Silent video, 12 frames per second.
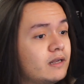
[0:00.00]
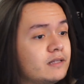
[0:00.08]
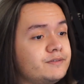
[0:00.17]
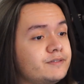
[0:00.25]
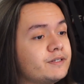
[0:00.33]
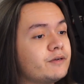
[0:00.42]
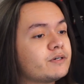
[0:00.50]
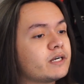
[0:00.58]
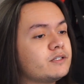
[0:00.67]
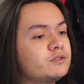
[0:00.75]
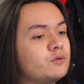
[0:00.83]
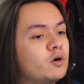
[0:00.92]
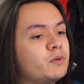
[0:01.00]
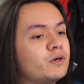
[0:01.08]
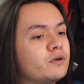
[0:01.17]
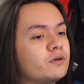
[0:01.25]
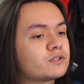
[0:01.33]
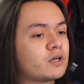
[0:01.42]
Let's just get right into. Oh my
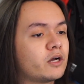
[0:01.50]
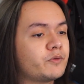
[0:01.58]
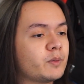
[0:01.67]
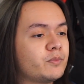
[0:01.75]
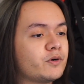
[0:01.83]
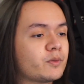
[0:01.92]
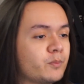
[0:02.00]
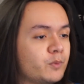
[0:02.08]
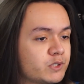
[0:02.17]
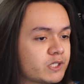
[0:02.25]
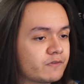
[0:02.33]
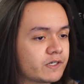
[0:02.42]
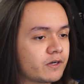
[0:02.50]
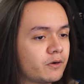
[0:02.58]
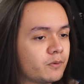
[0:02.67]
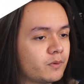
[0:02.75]
Girls Coloring Book music video.